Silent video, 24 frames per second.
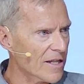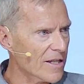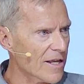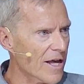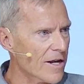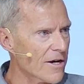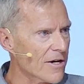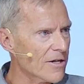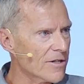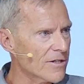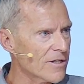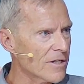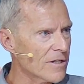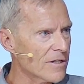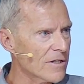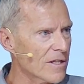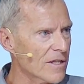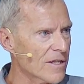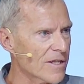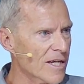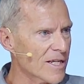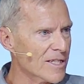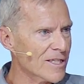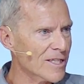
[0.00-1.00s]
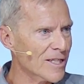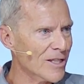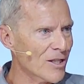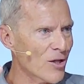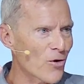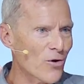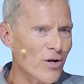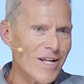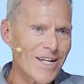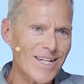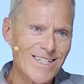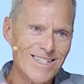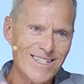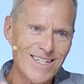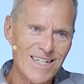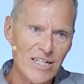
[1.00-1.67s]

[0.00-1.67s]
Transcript: letter to the Thessalonians,